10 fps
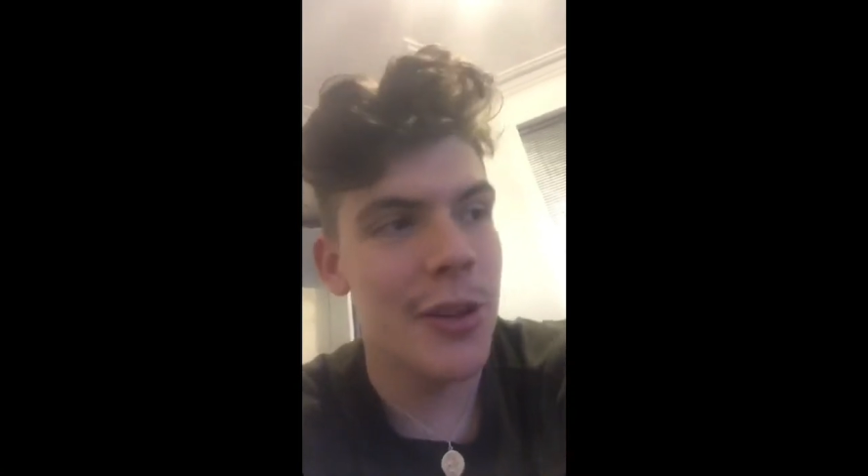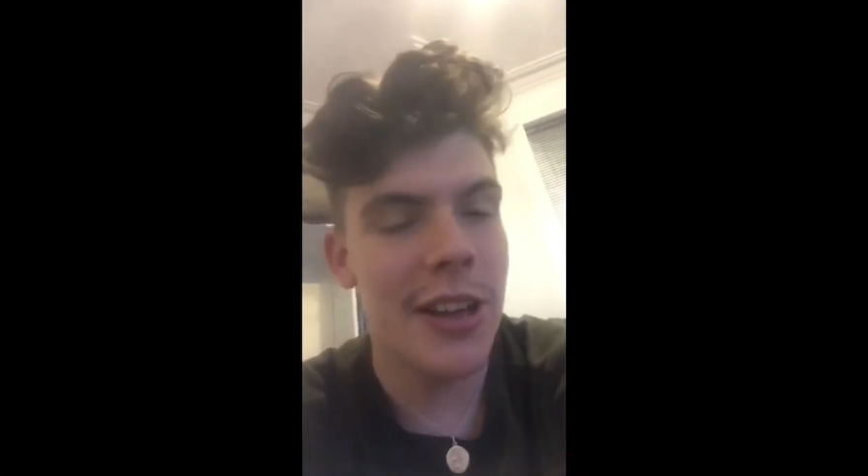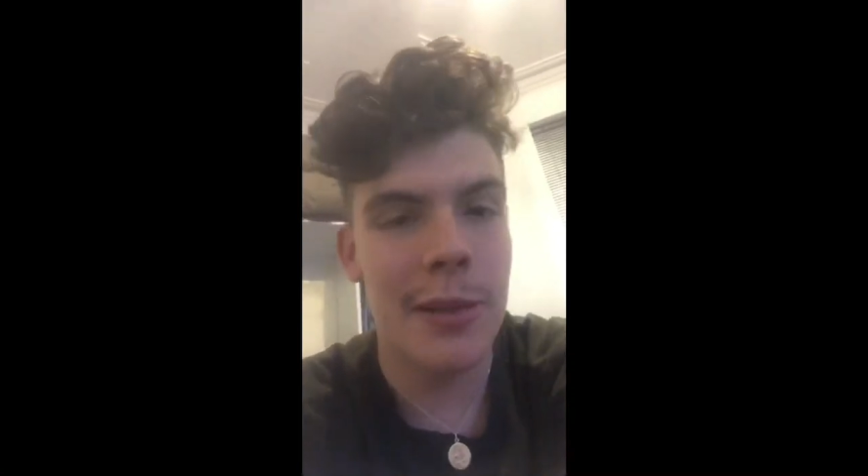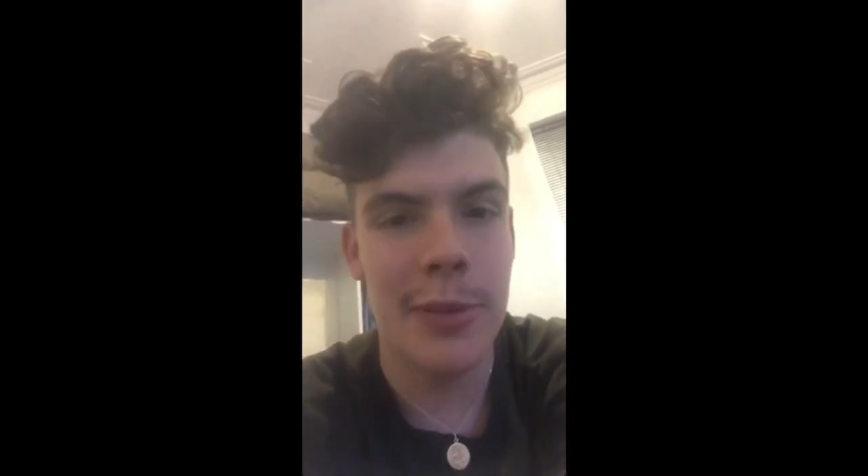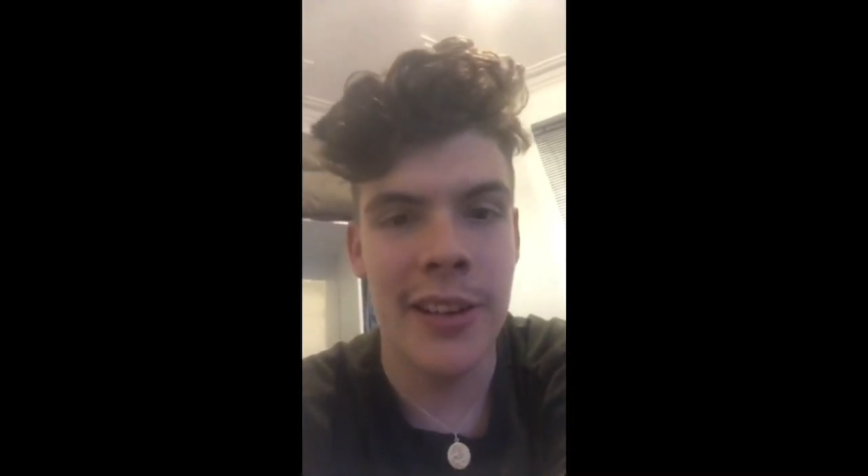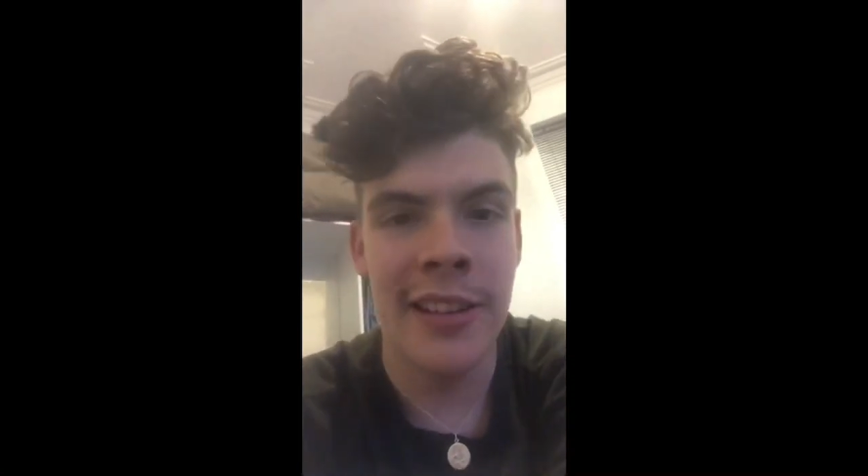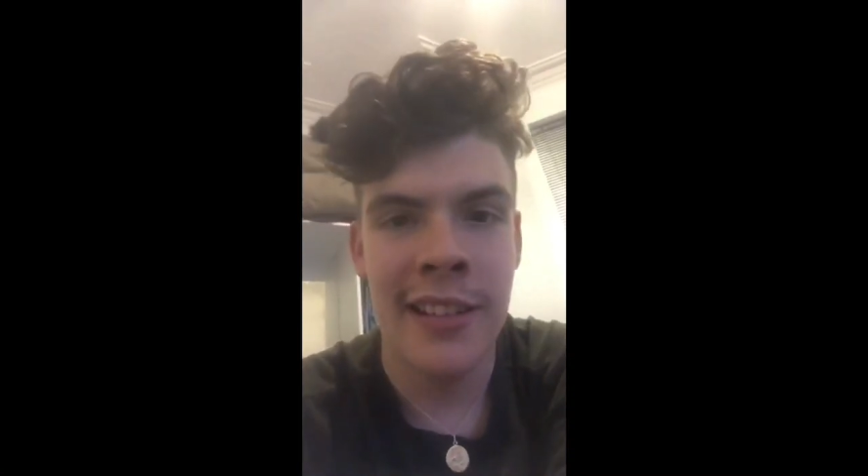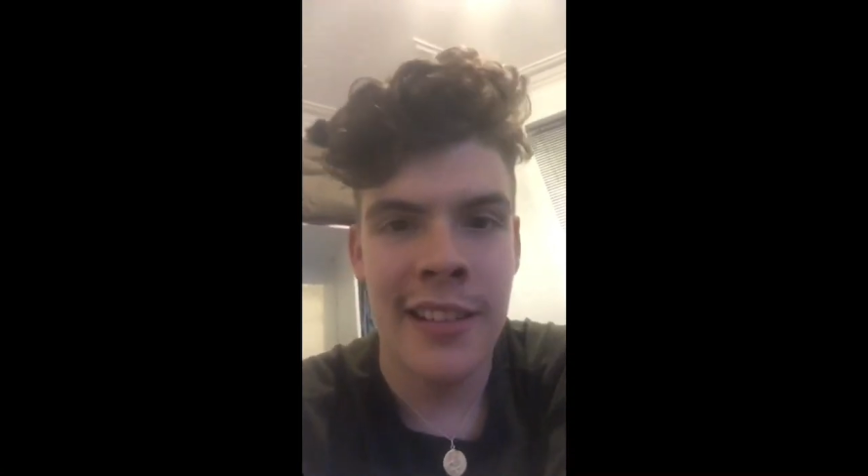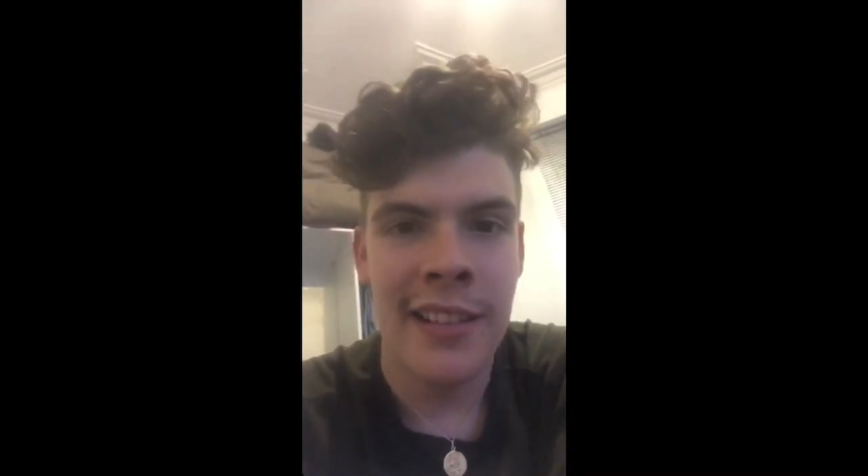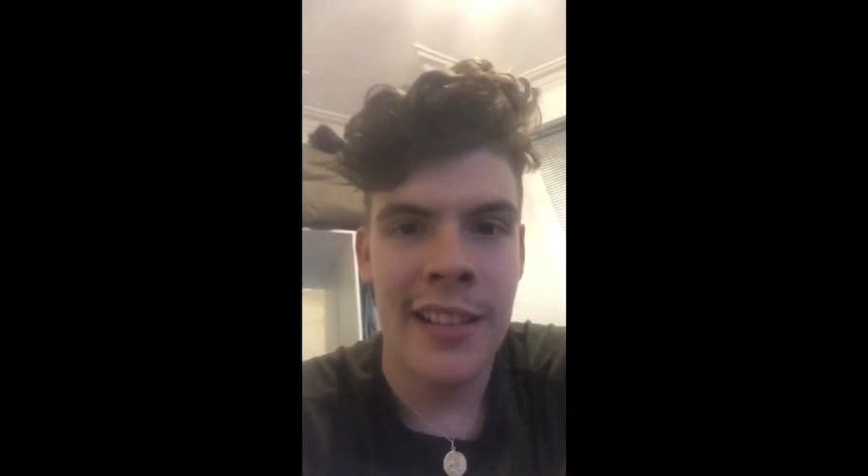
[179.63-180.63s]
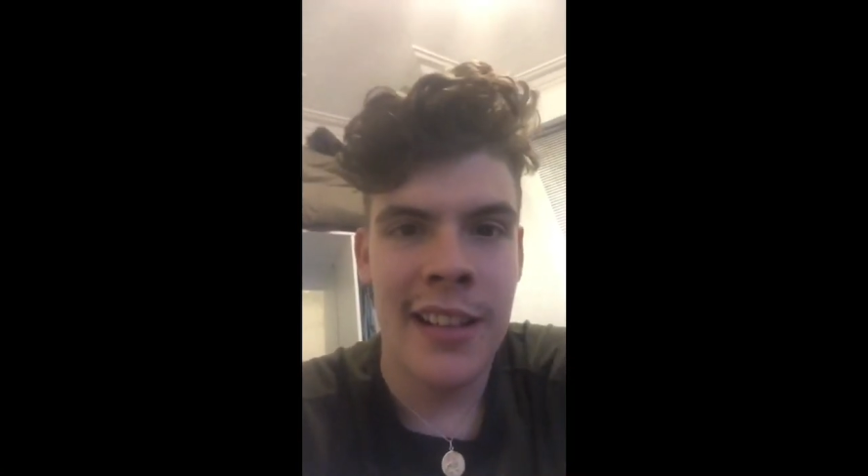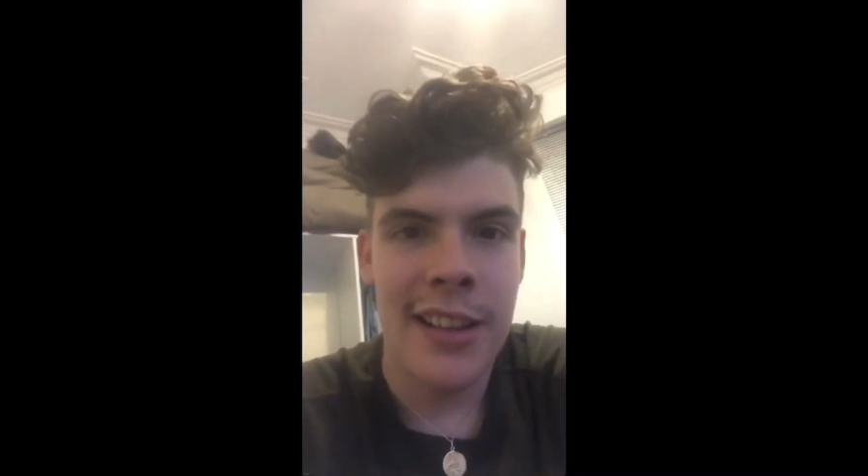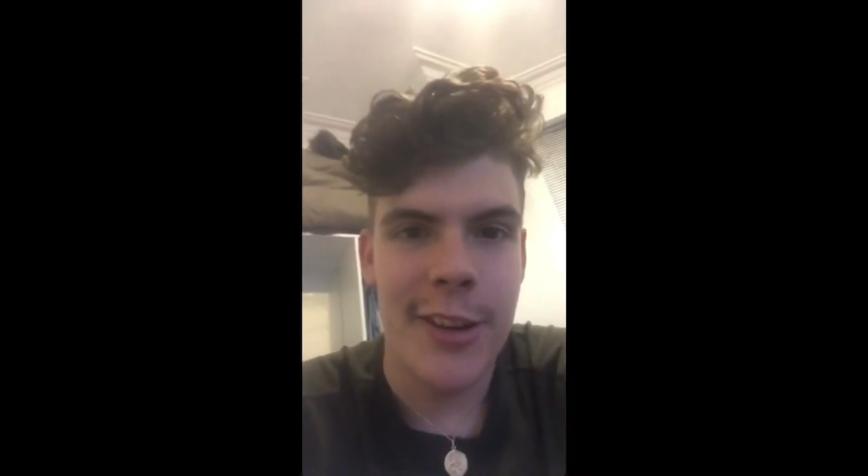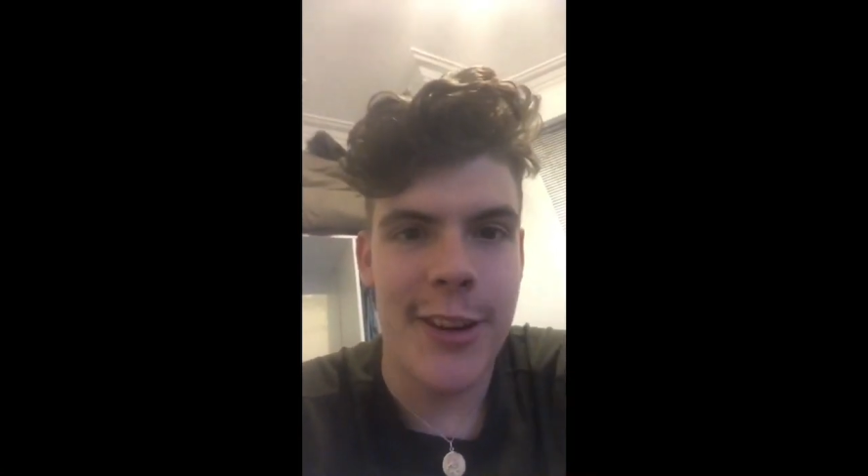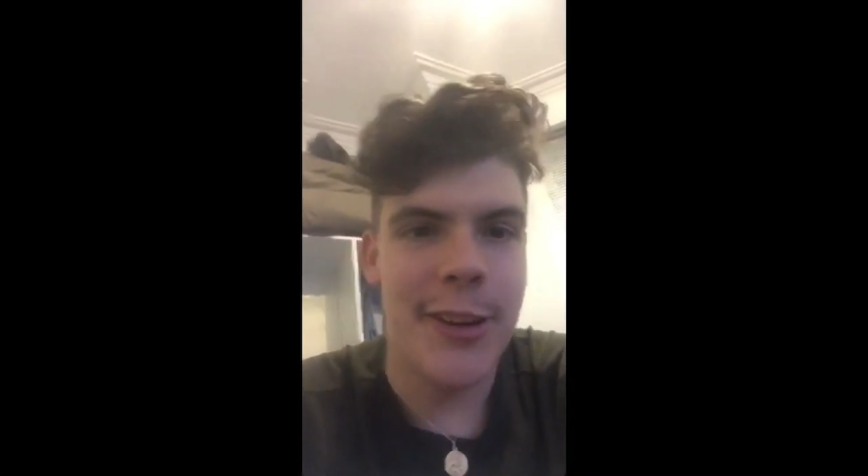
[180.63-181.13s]
but you
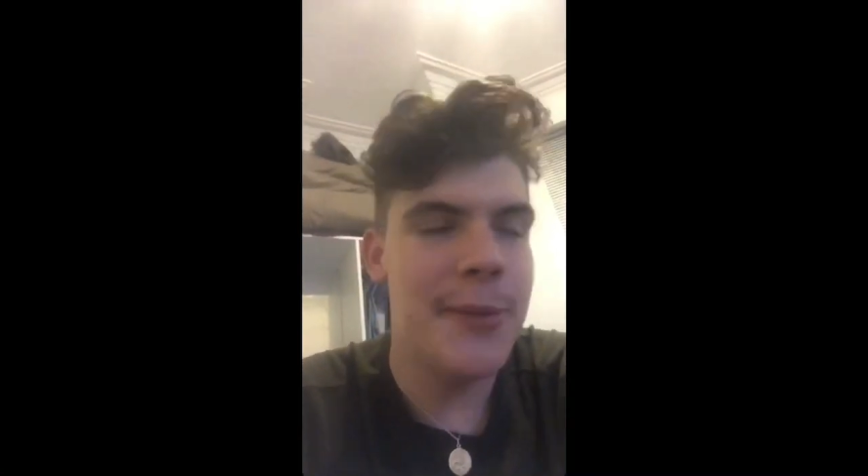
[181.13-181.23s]
know,